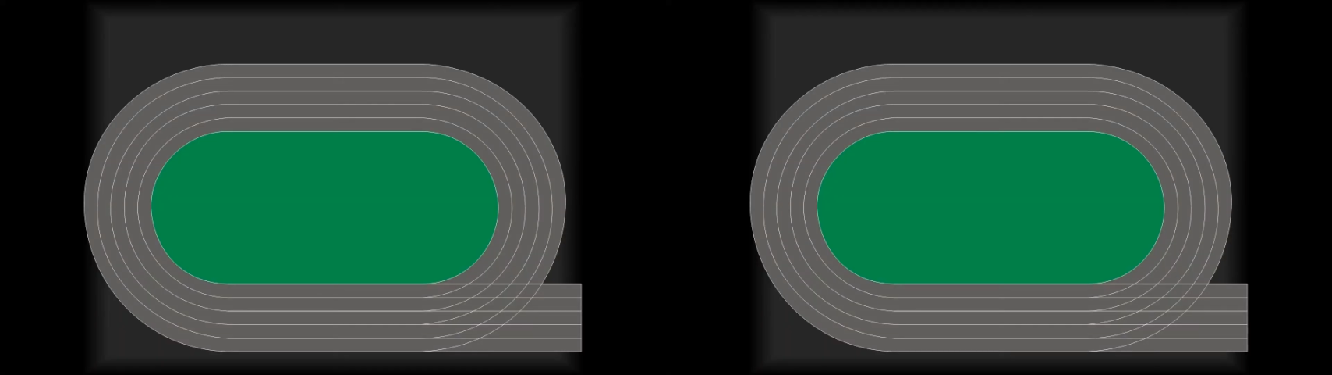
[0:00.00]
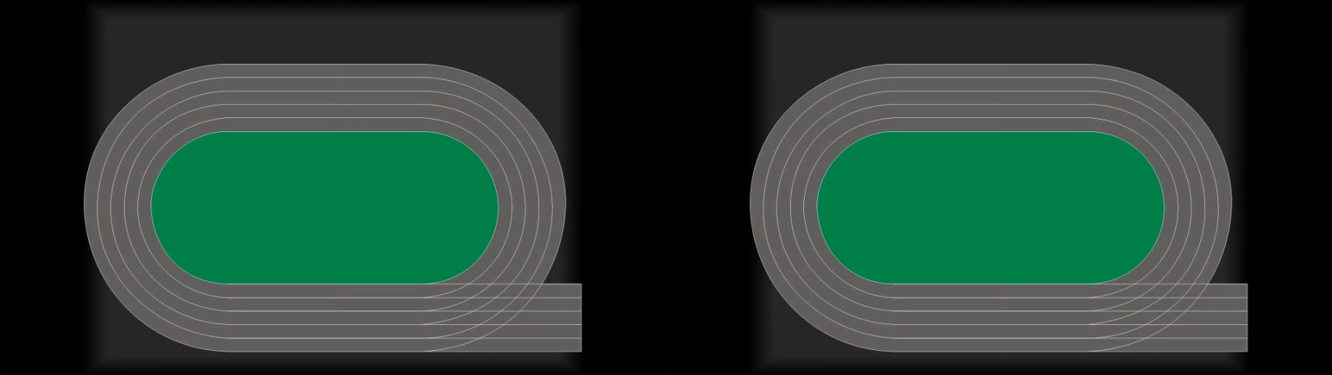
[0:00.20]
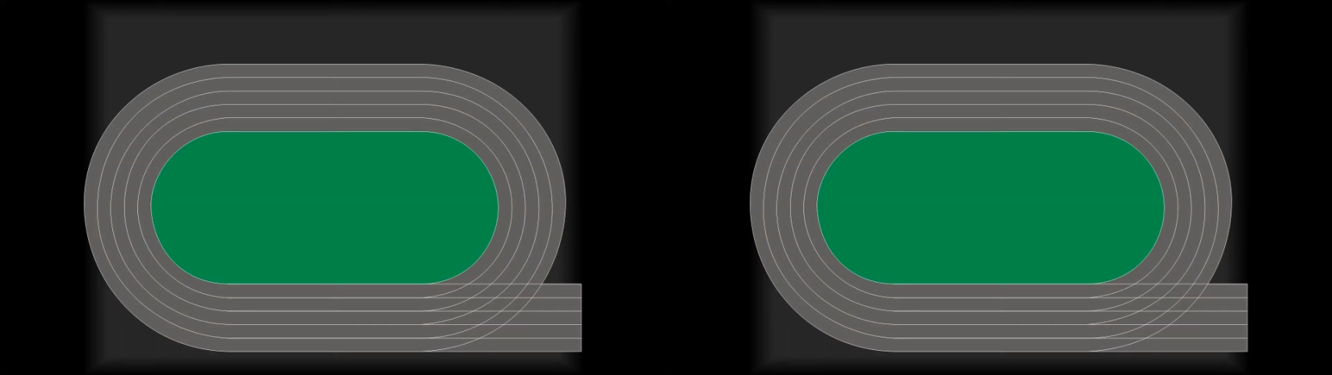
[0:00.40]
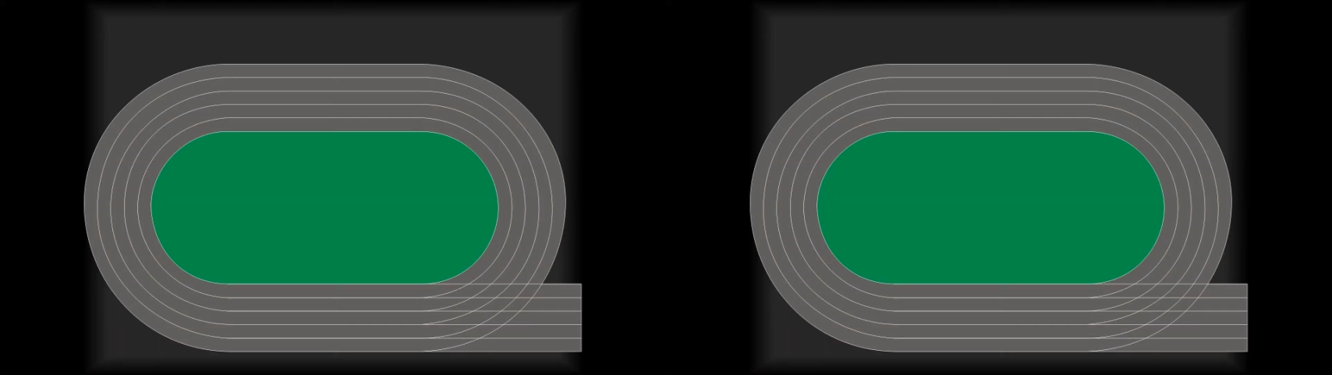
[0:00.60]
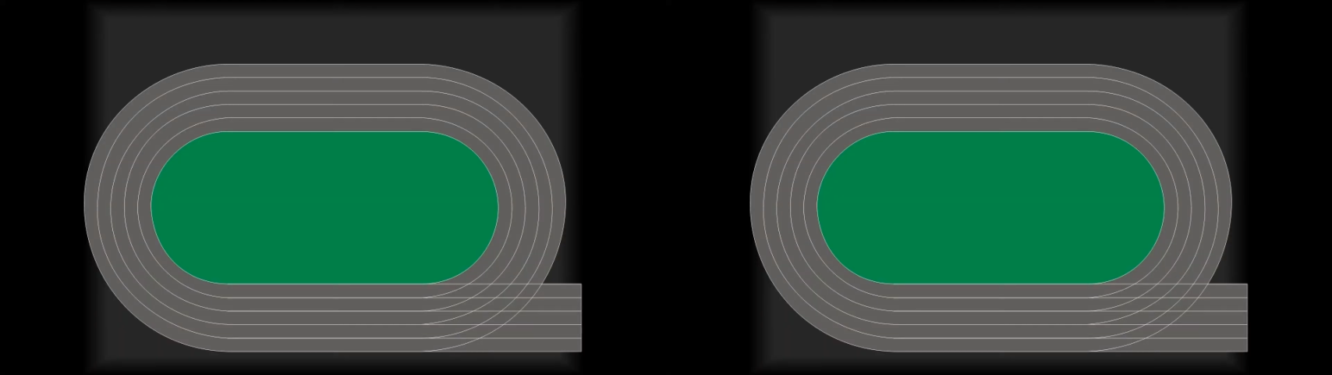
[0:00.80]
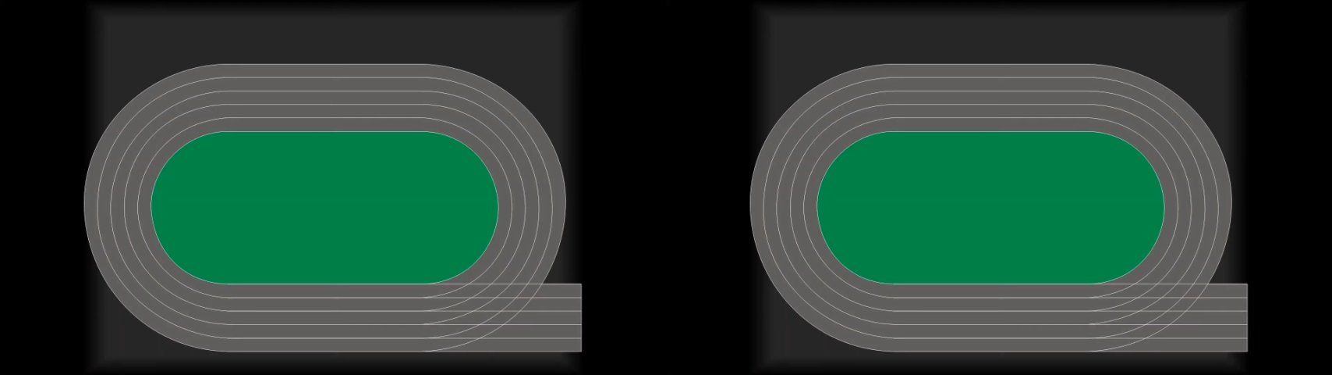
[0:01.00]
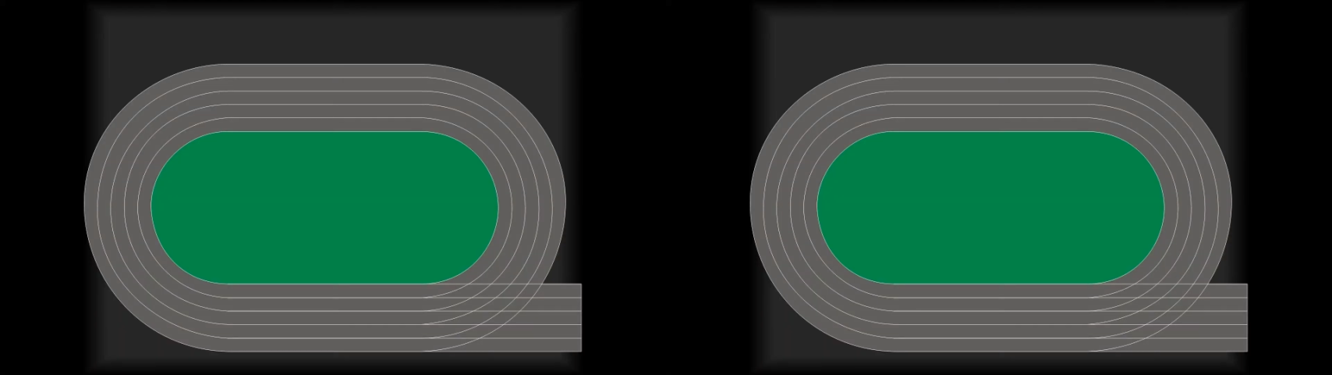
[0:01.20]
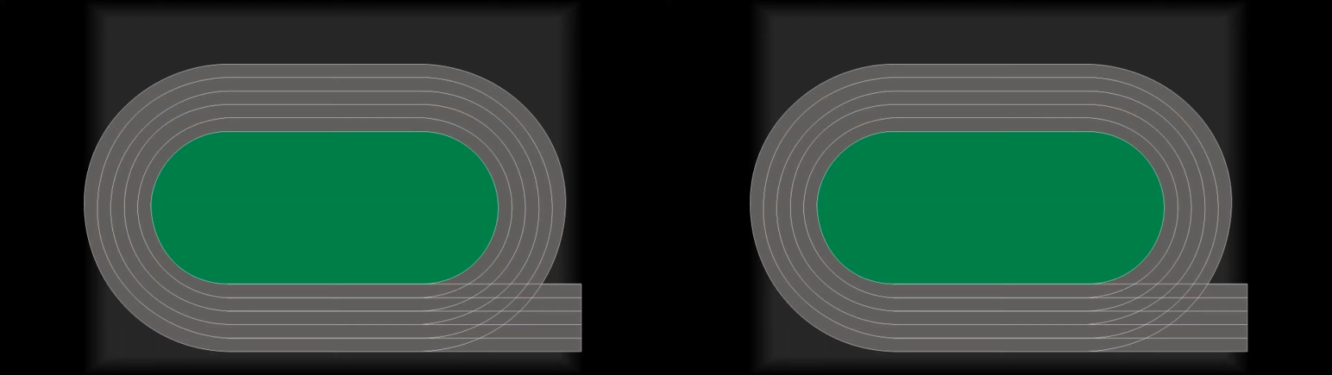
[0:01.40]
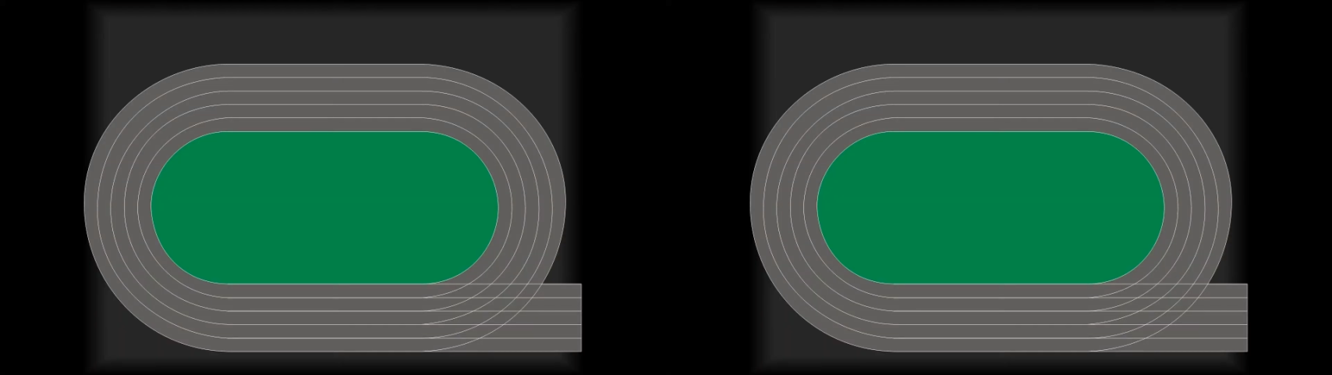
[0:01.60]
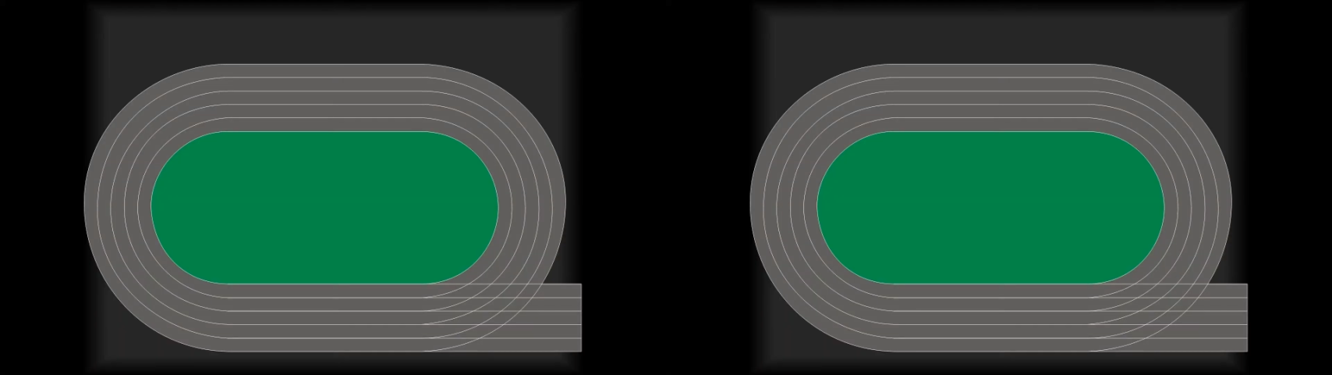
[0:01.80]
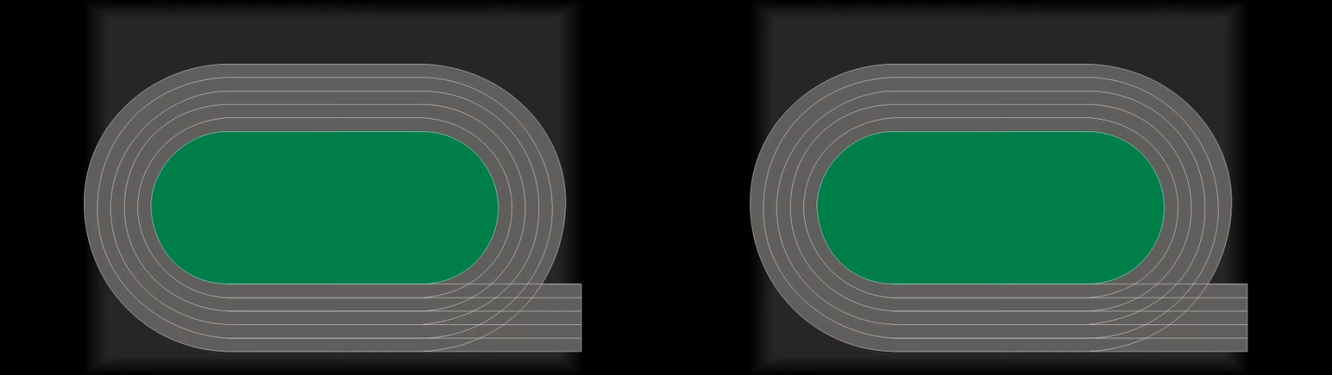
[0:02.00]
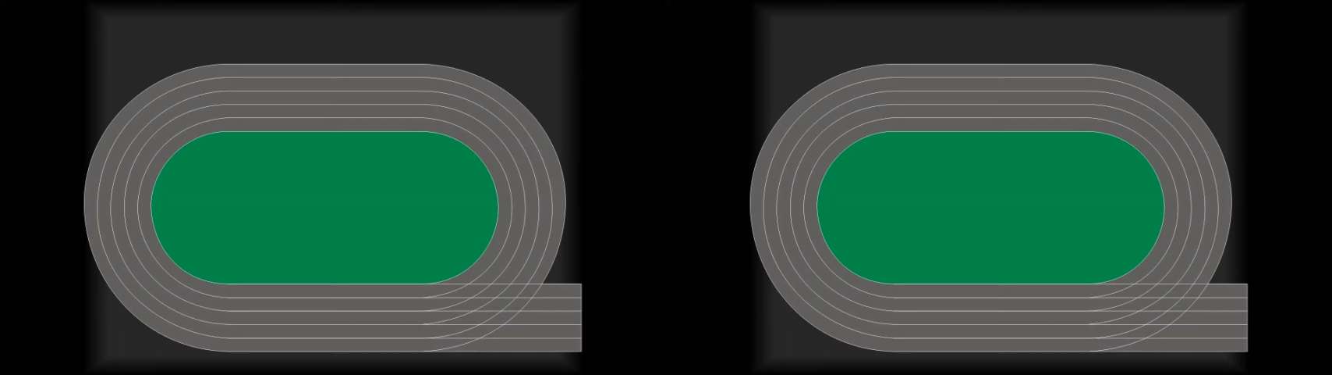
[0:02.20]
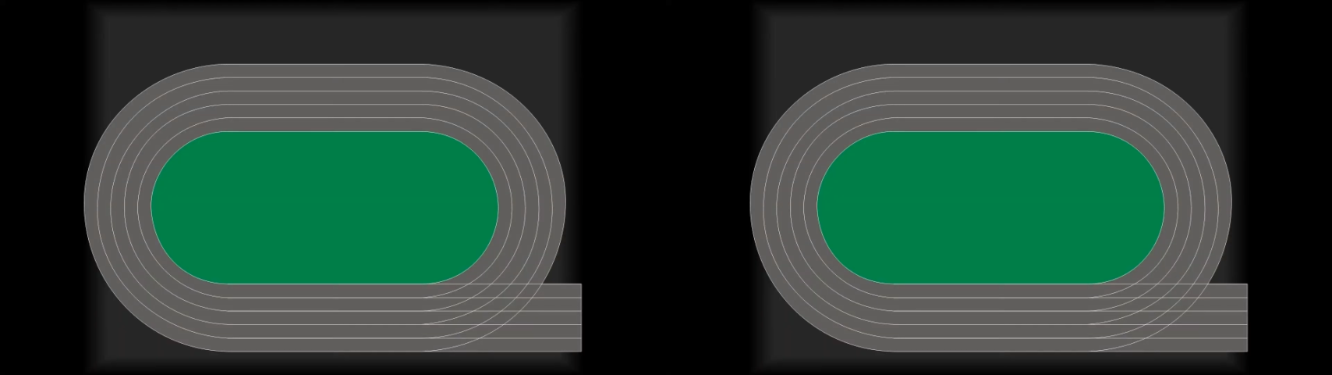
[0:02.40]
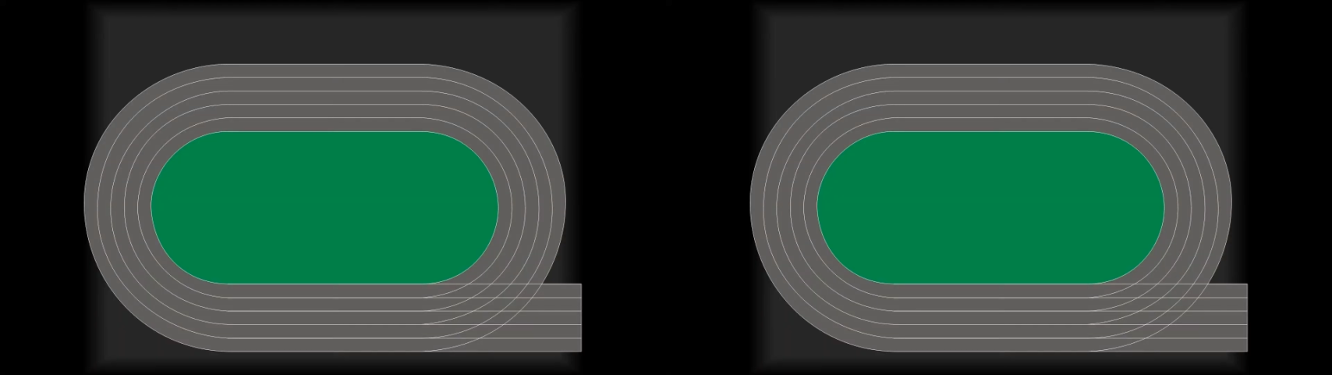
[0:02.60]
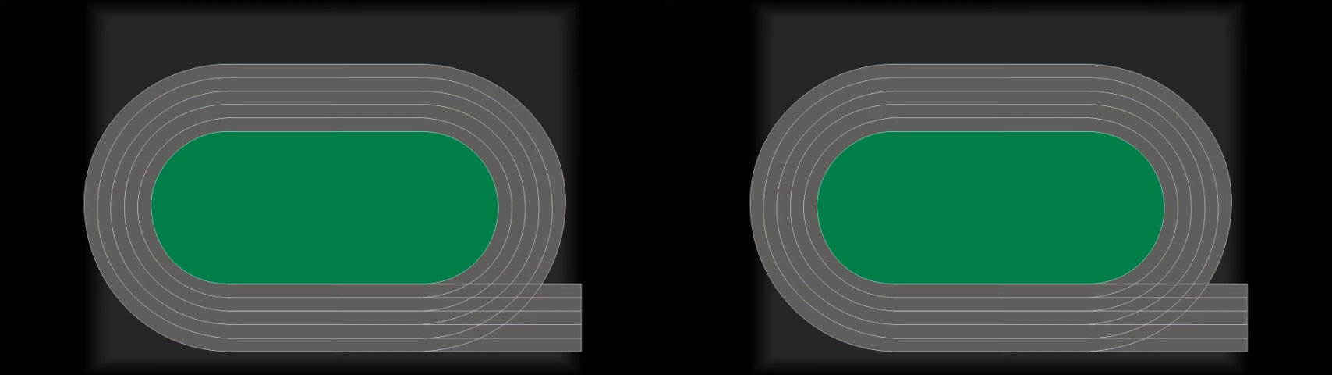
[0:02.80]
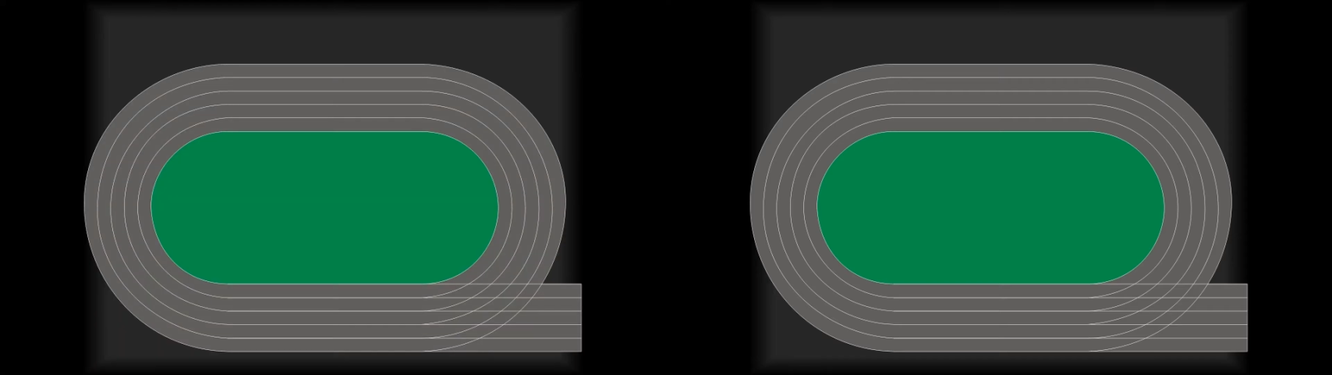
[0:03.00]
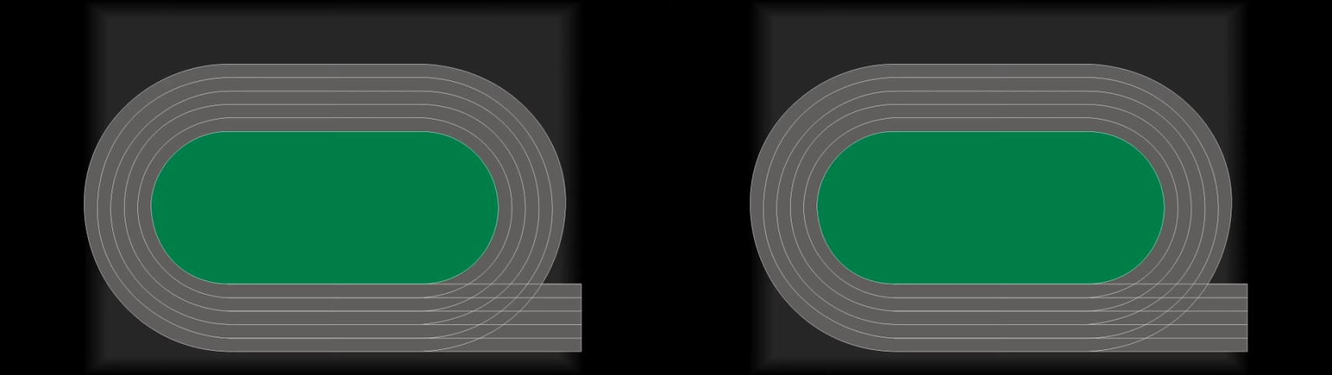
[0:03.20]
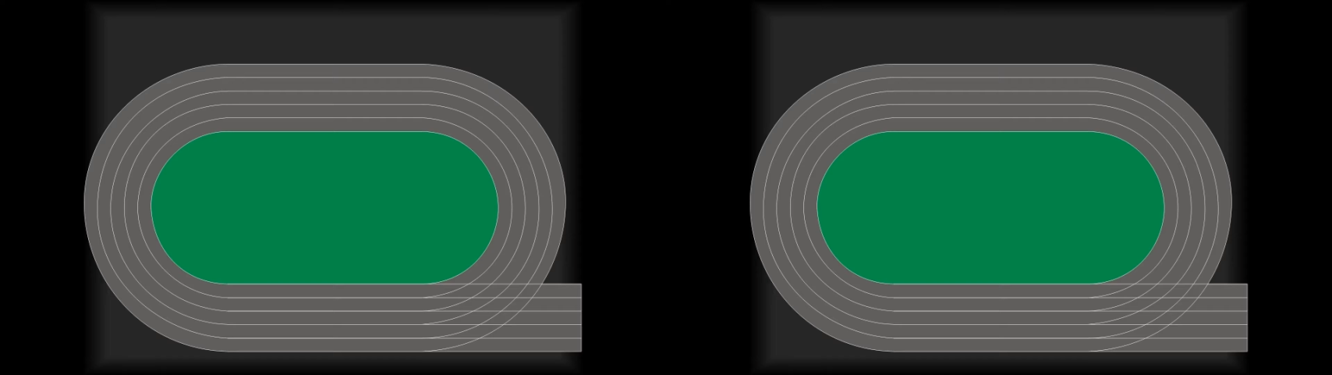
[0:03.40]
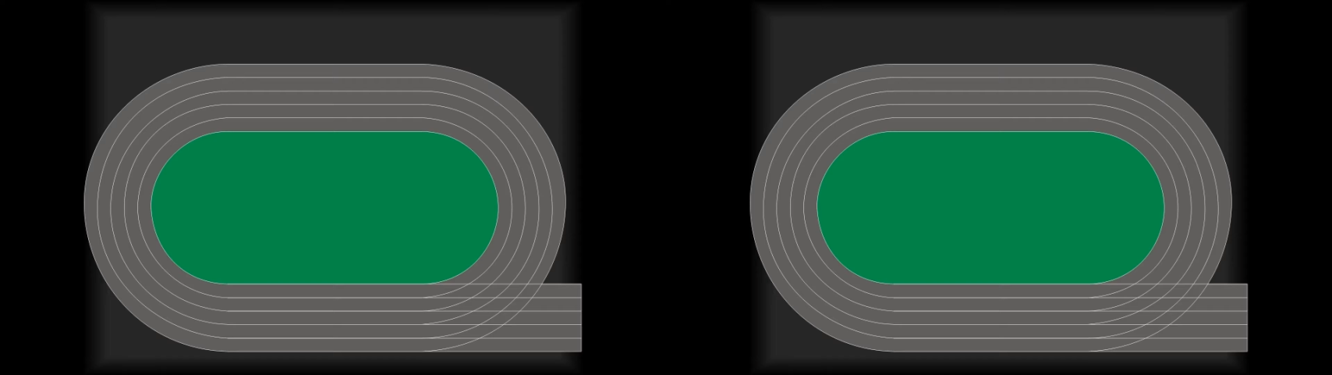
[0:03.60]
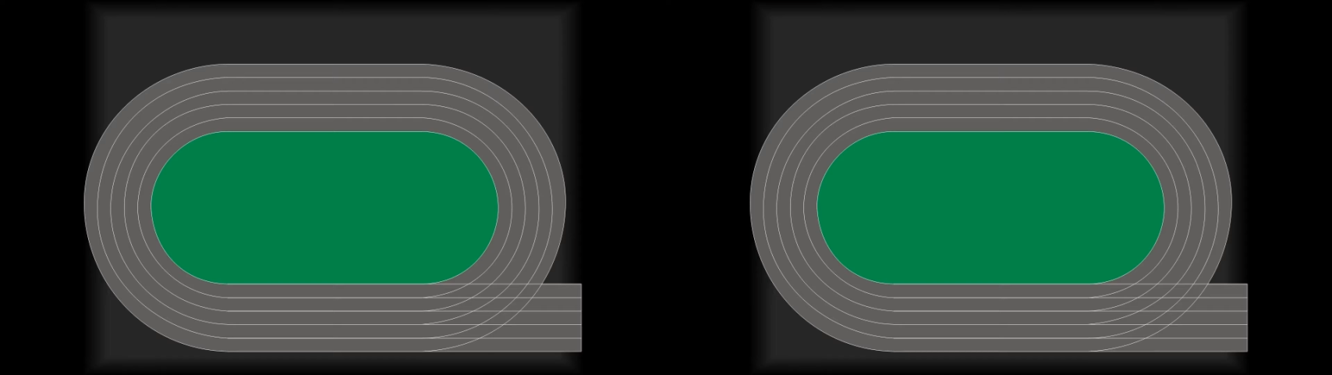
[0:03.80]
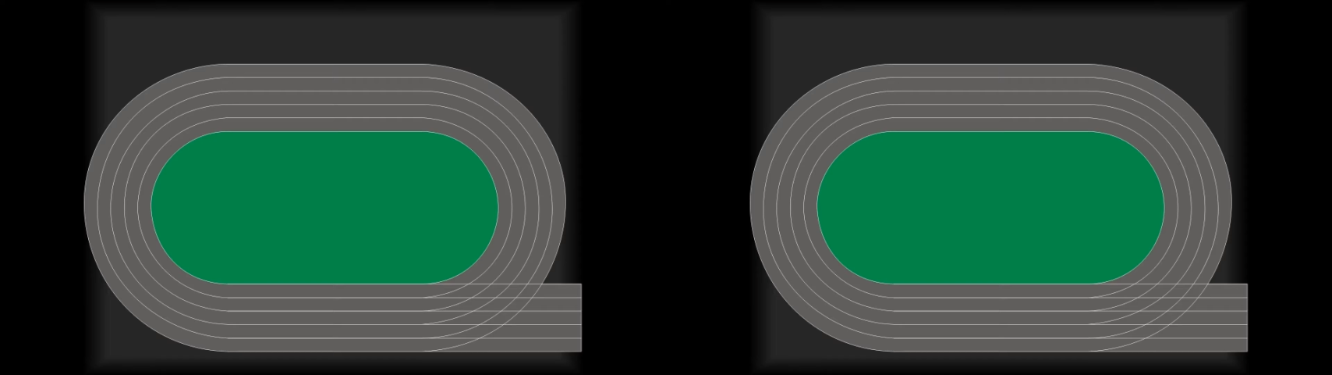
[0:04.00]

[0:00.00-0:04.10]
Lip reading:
(no speaker visible)